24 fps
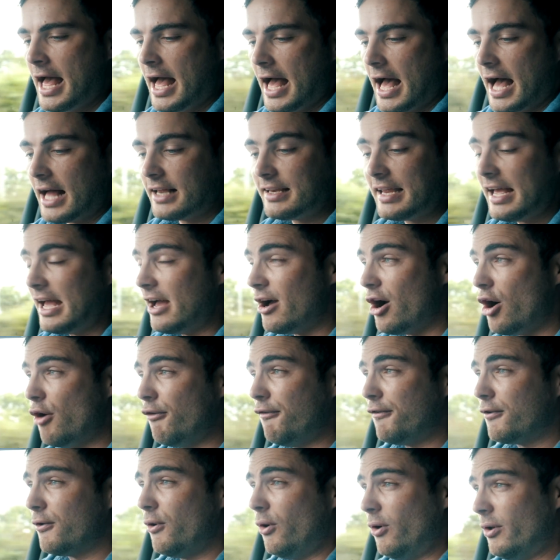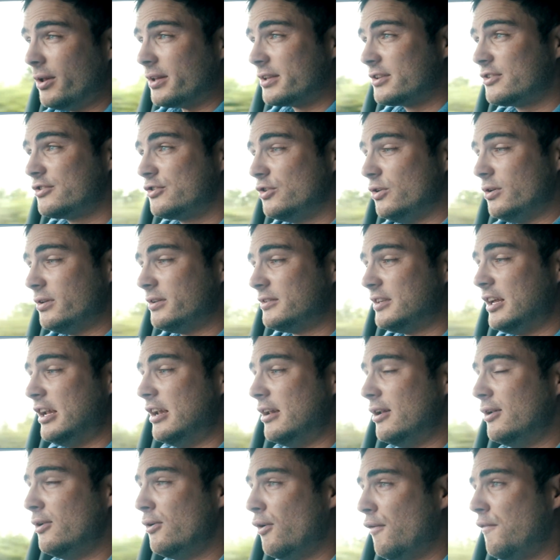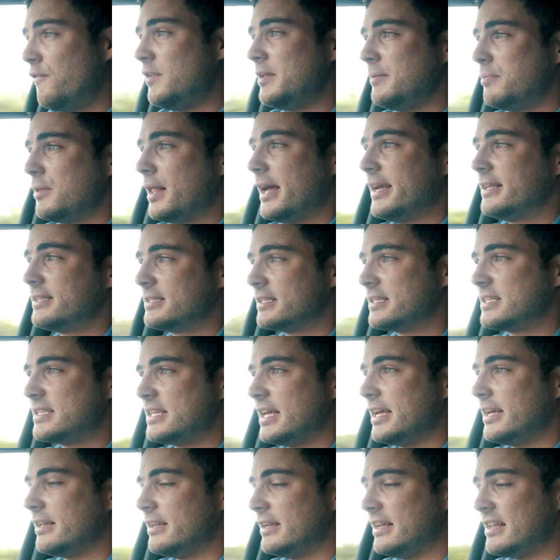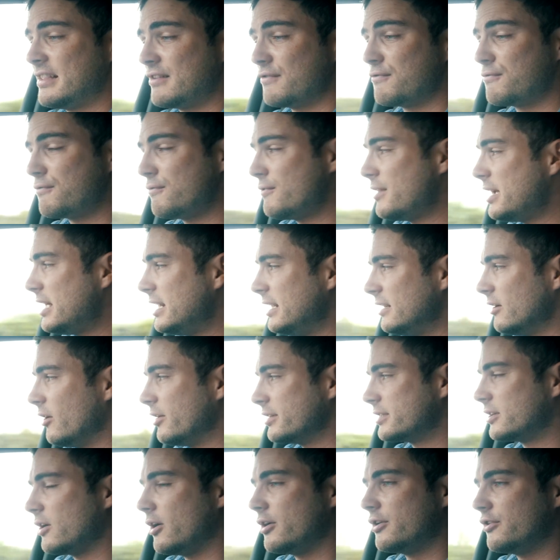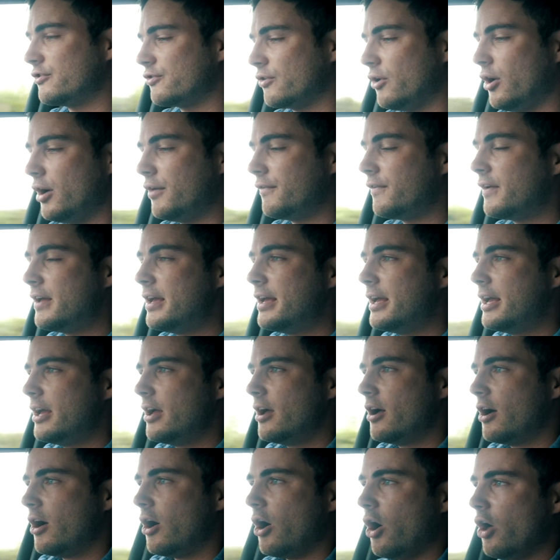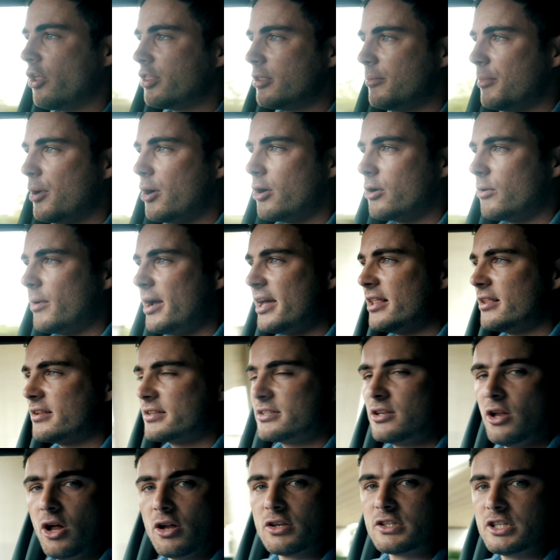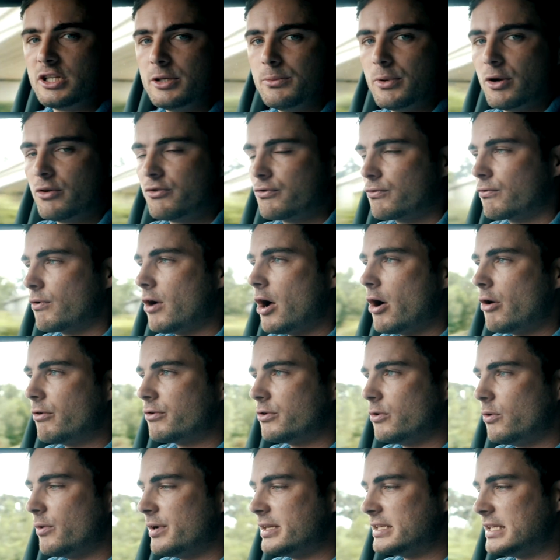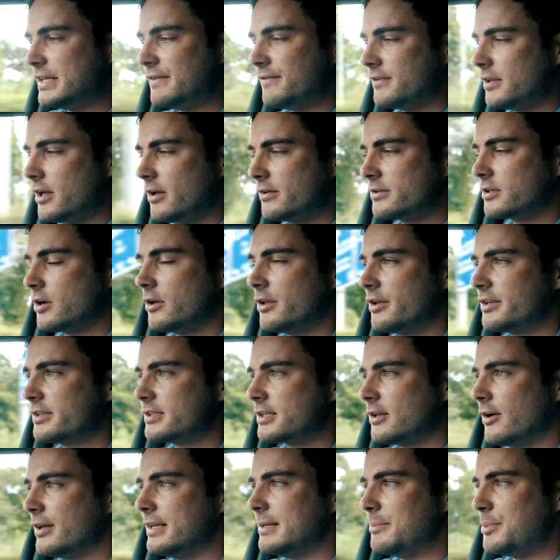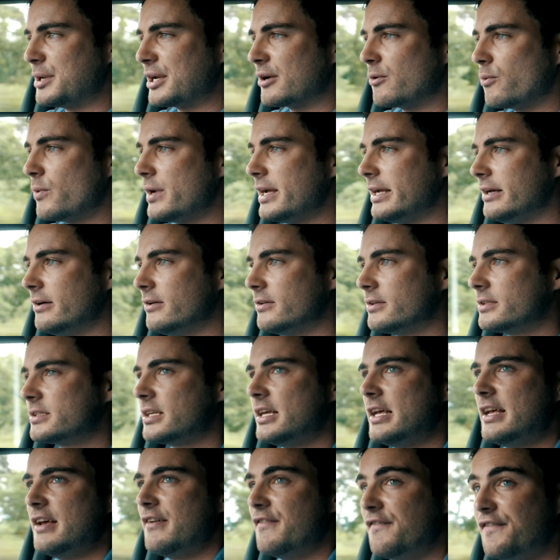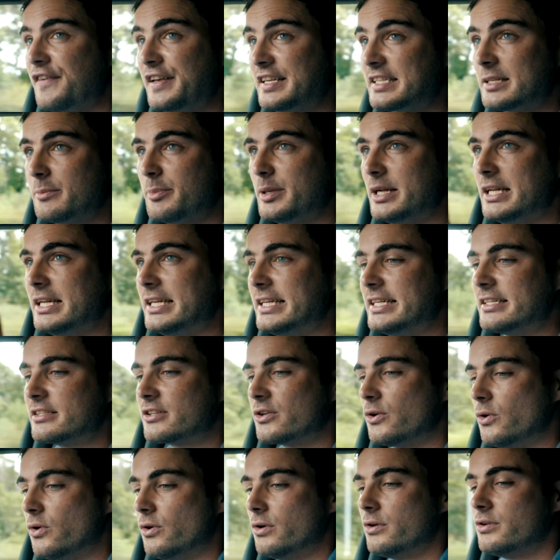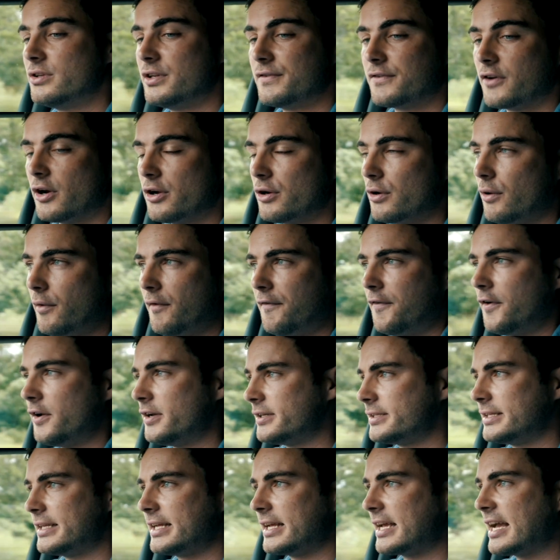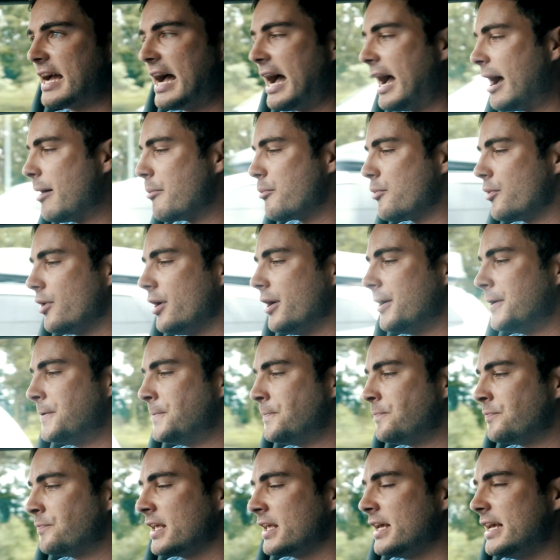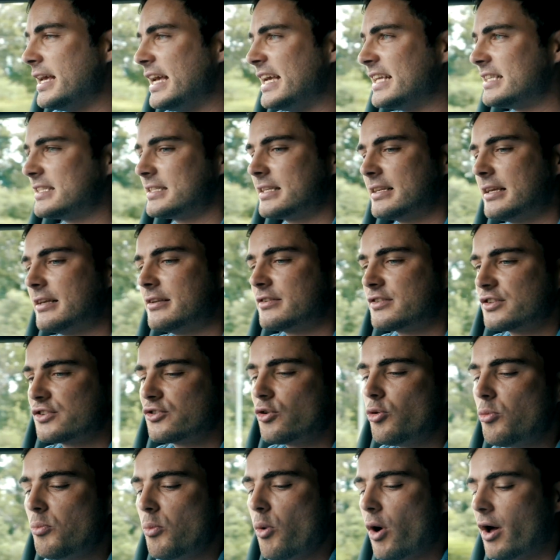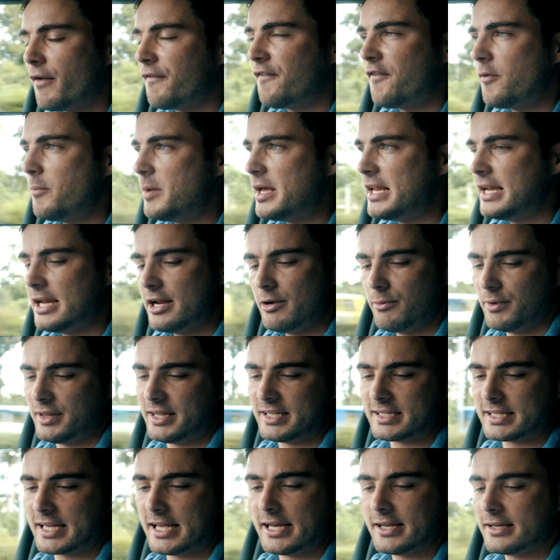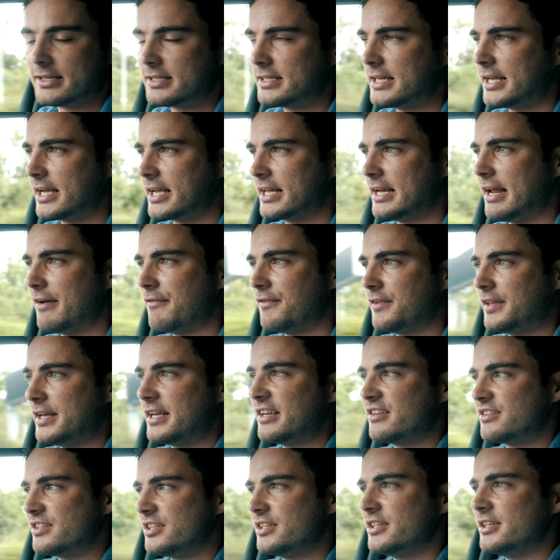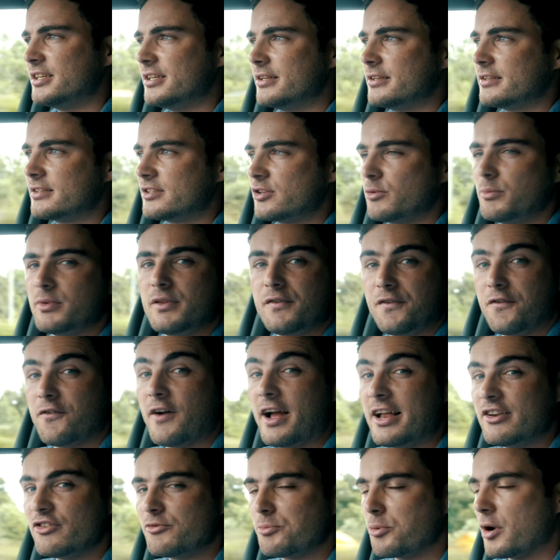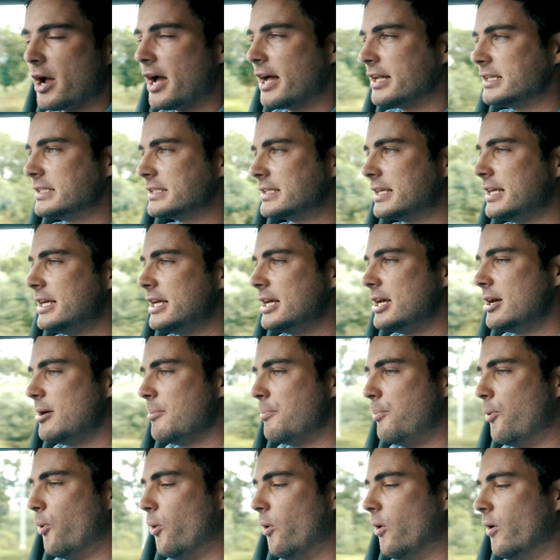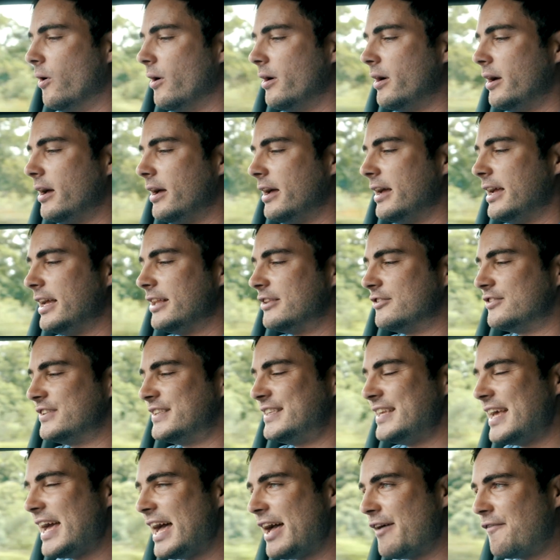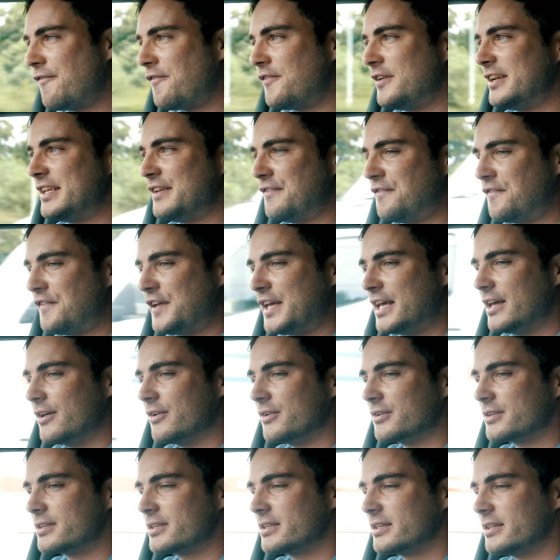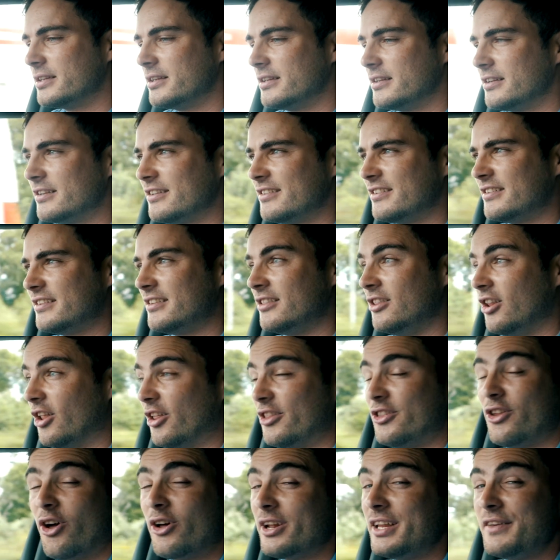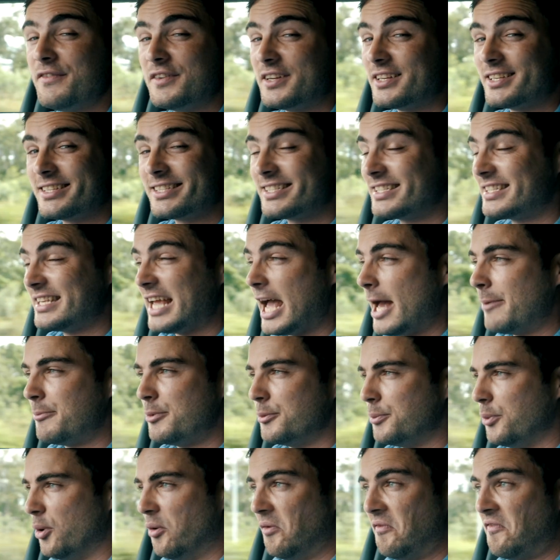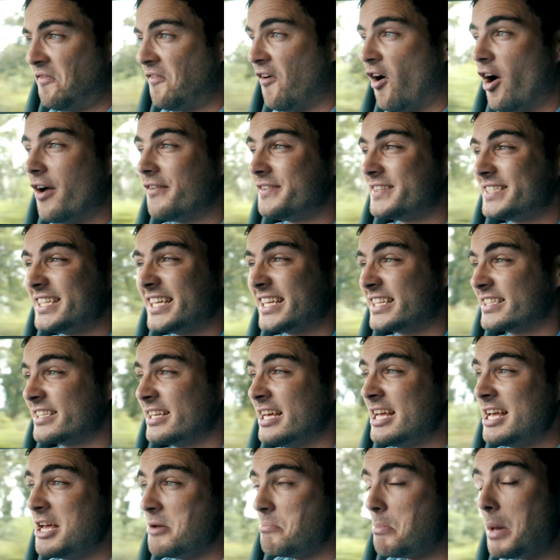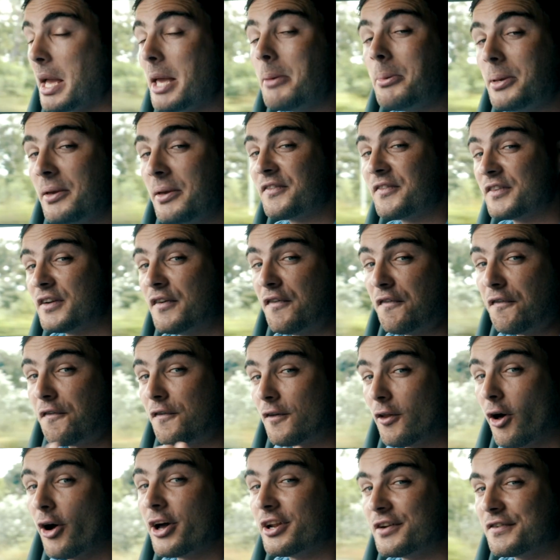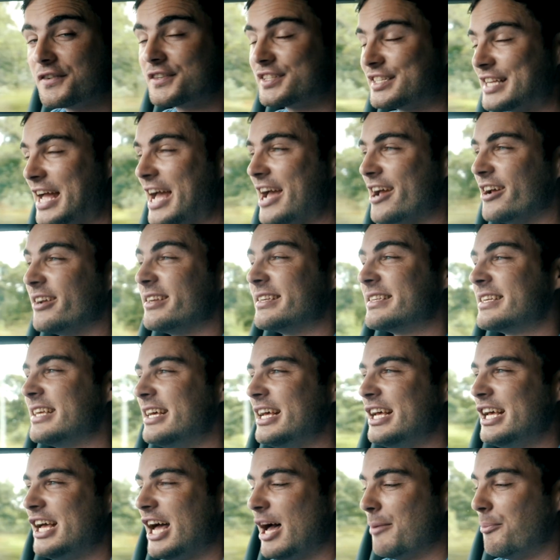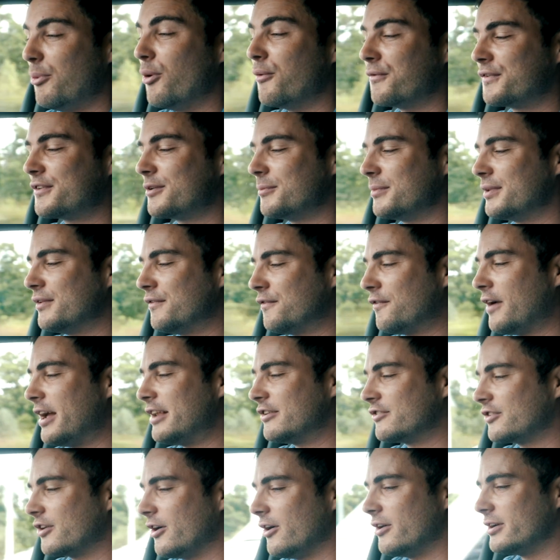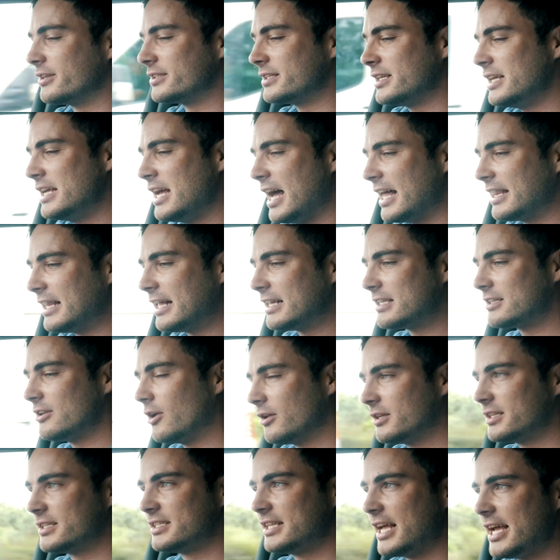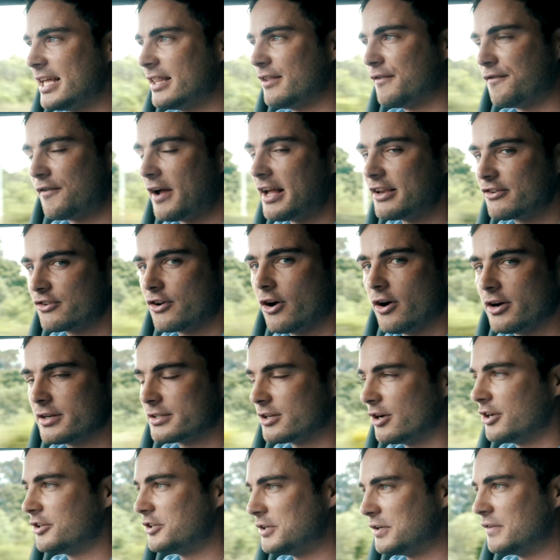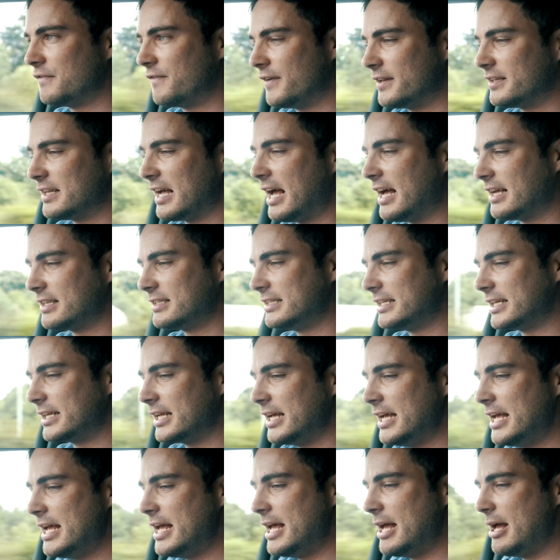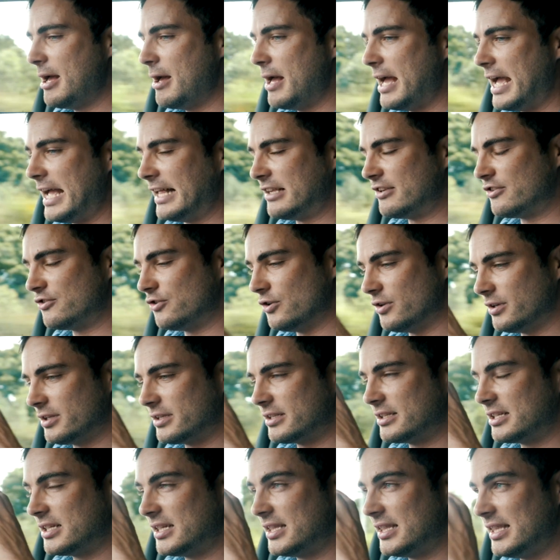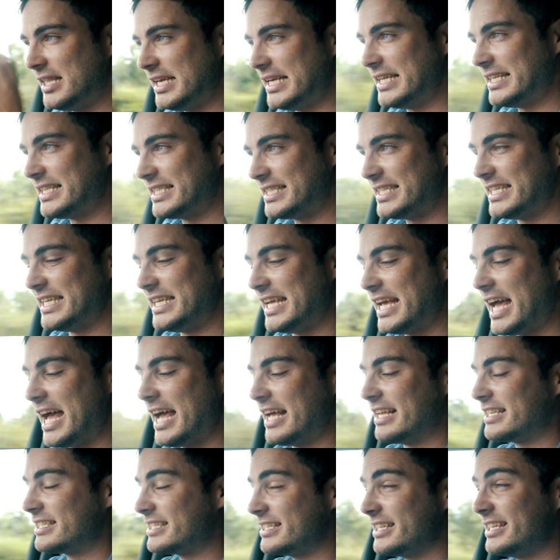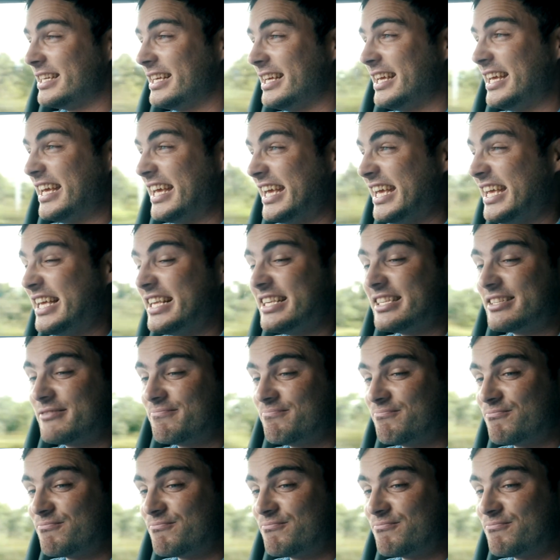And yeah, overall it's just a lovely place to sit. It's a really nice car to drive. On the motorway there's not too much road noise, even though it's got those slightly bigger wheels. Visibility is good, you've got your reversing camera. It's somewhat familiar with this gear stick and everything to some of the French brands, but it definitely feels not even a step above, 5, 6, maybe a flight of stairs above some of the French cars. And that's not to say the French cars aren't doing fantastic, it's just this DS is